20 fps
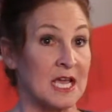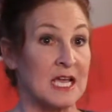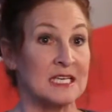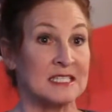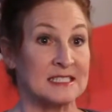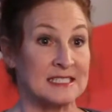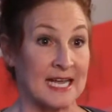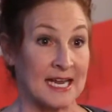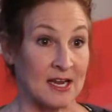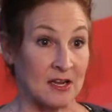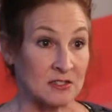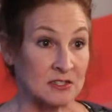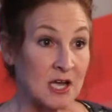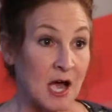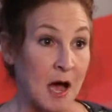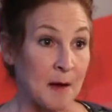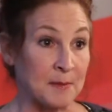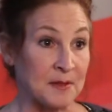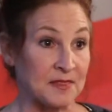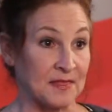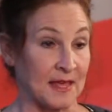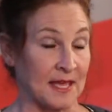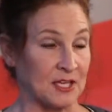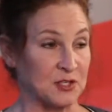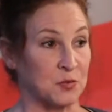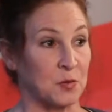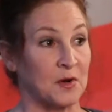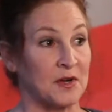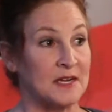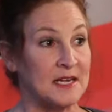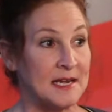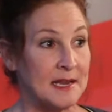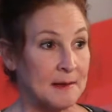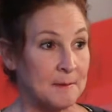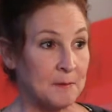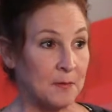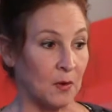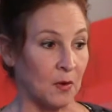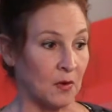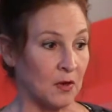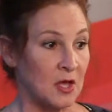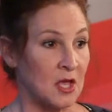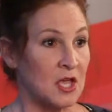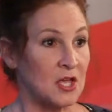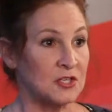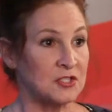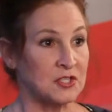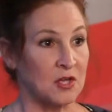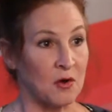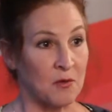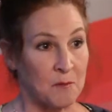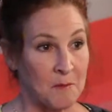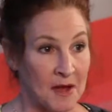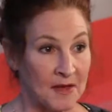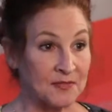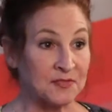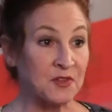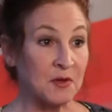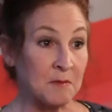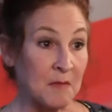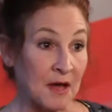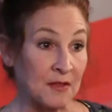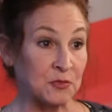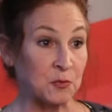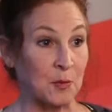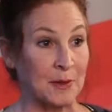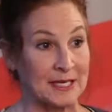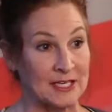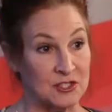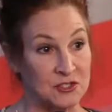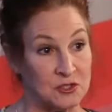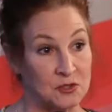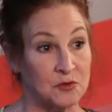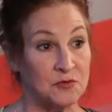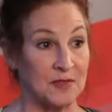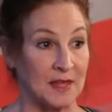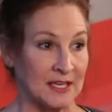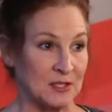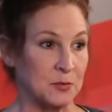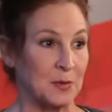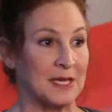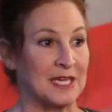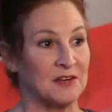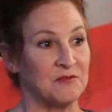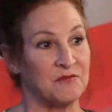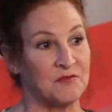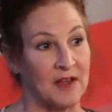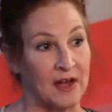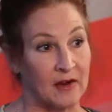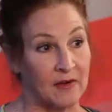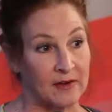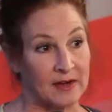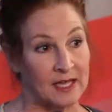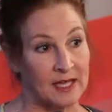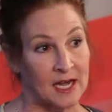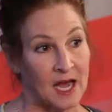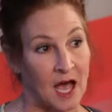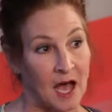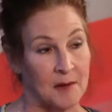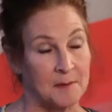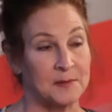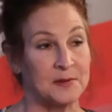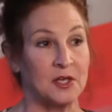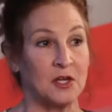Stay on top of things. We're nimble, so month to month we can do things. We can vary it up.